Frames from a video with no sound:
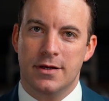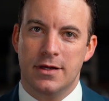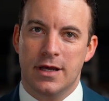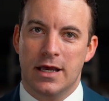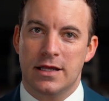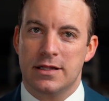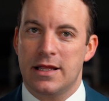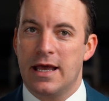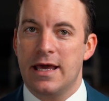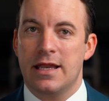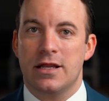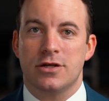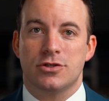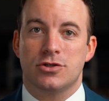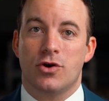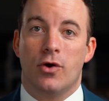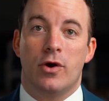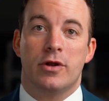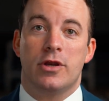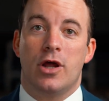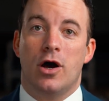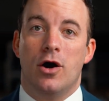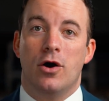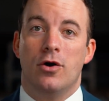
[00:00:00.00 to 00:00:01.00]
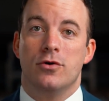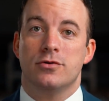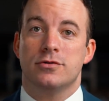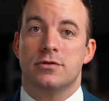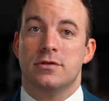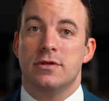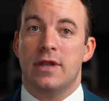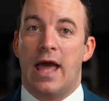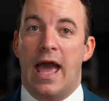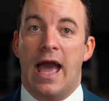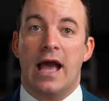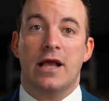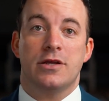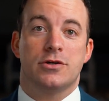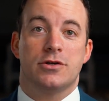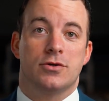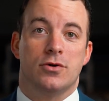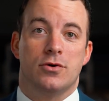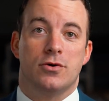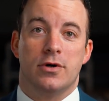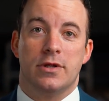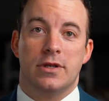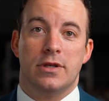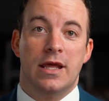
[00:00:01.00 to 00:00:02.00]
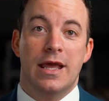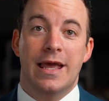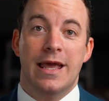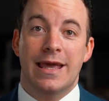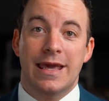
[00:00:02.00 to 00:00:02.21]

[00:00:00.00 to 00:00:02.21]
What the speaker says: Atlanta is going to host national and